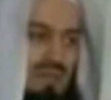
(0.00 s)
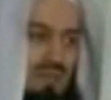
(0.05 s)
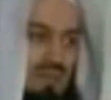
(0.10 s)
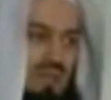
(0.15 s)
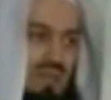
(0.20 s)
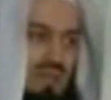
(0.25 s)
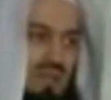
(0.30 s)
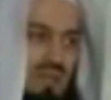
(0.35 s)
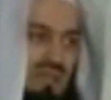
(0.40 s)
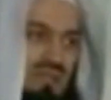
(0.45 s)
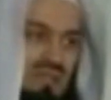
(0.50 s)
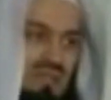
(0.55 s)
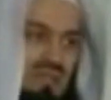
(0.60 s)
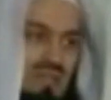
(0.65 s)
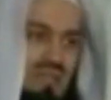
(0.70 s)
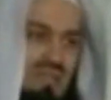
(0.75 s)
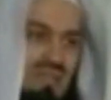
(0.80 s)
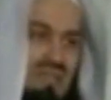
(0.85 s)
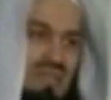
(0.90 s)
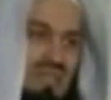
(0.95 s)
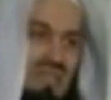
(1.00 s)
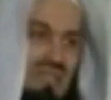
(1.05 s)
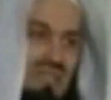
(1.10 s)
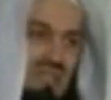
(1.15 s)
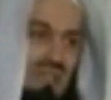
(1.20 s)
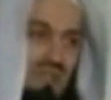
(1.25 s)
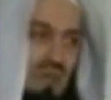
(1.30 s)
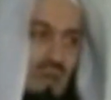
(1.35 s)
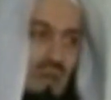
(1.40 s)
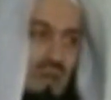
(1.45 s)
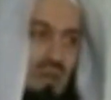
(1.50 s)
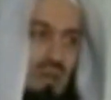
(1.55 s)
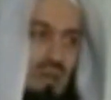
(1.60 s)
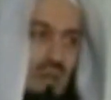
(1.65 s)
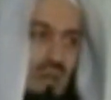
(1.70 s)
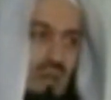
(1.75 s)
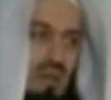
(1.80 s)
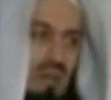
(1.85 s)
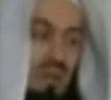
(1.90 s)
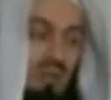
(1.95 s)
May Allah strengthen us as well.
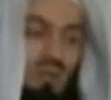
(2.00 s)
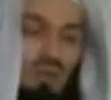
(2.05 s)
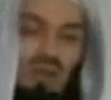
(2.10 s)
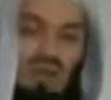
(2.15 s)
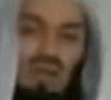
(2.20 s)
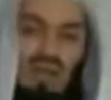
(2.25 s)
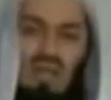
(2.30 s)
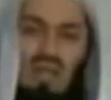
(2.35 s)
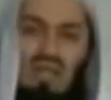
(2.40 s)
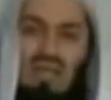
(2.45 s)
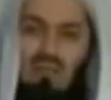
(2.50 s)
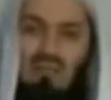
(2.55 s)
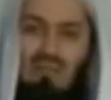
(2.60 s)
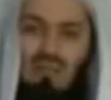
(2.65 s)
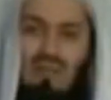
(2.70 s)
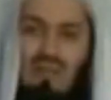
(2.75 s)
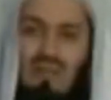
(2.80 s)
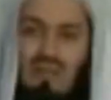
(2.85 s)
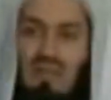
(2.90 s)
Wallahi,